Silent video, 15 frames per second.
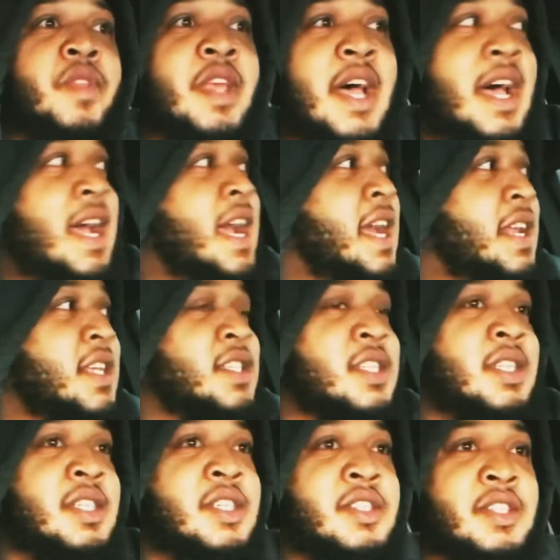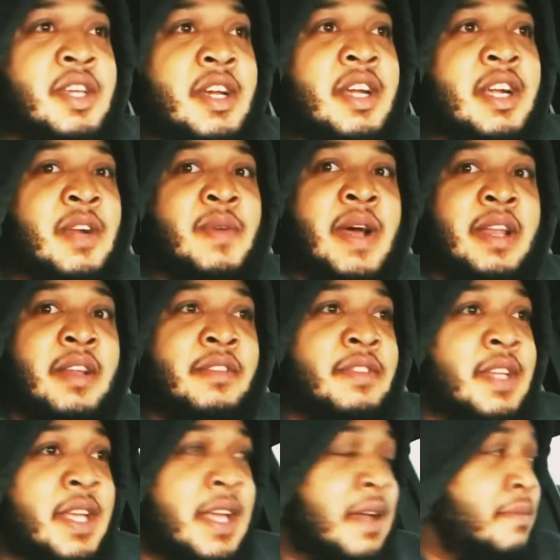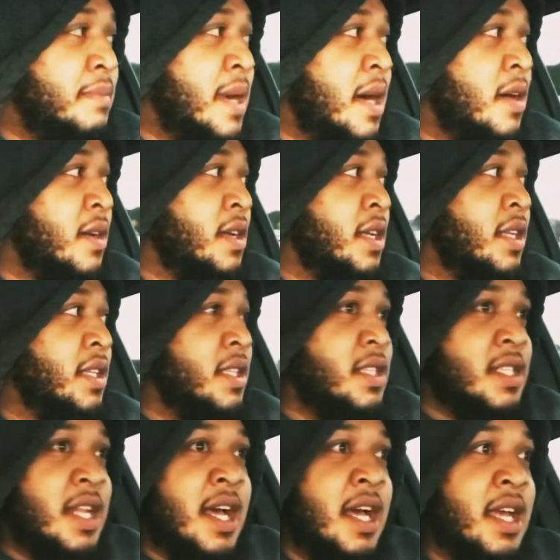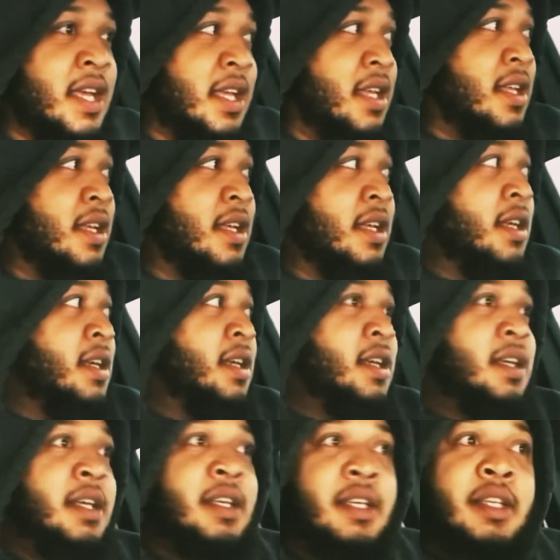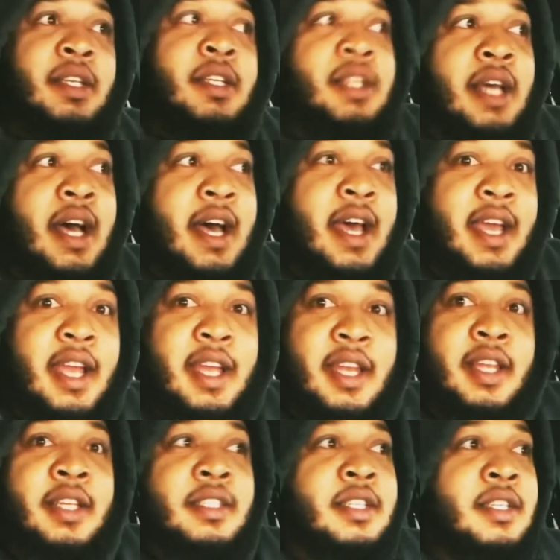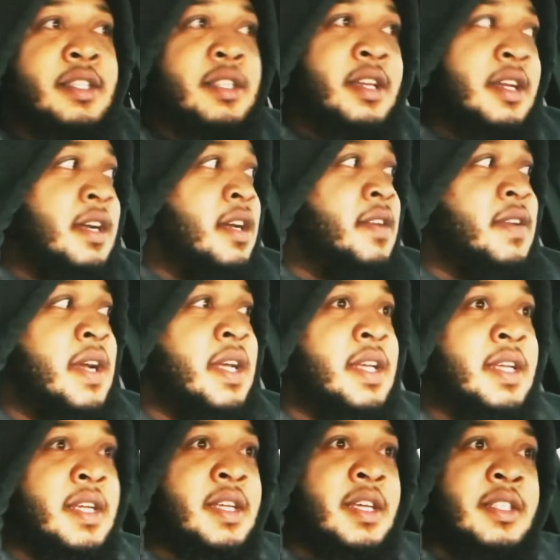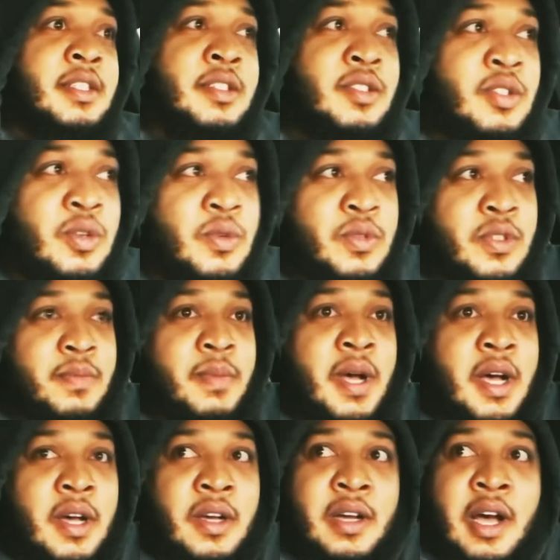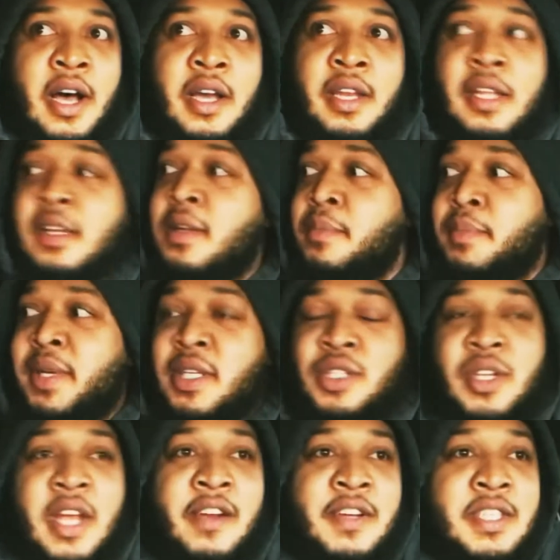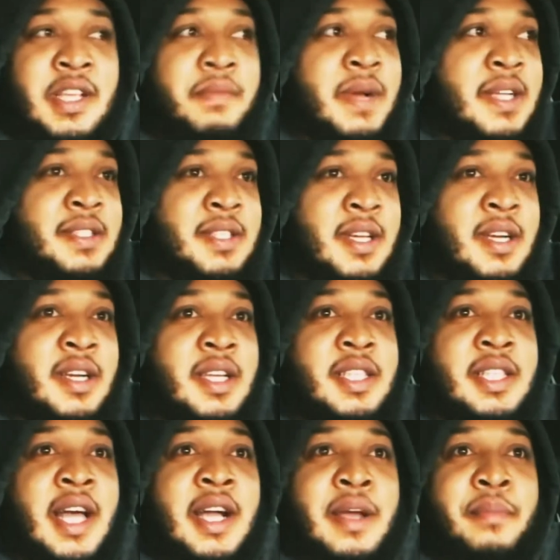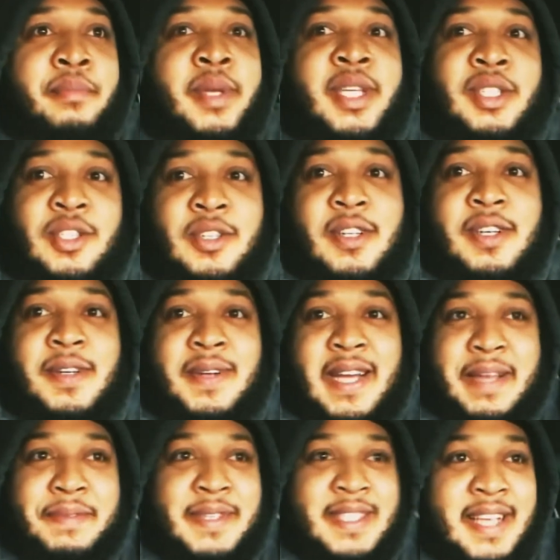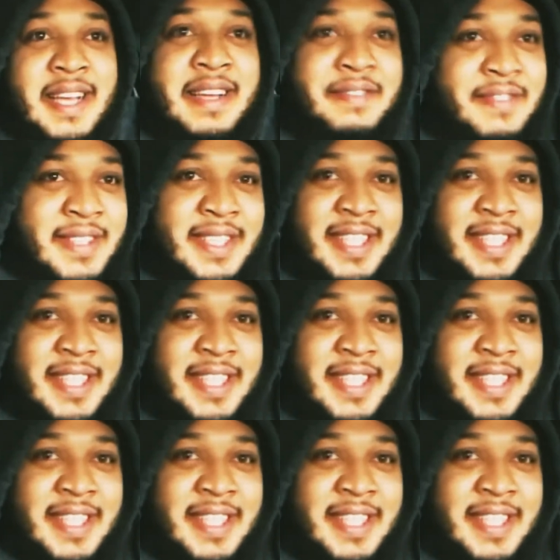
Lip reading: I hate this little turn right over here in Malden. It's like, I hate this little turn right here because it's too small. All these little bitch. Every time I turn, it's like a bitch truck right beside me.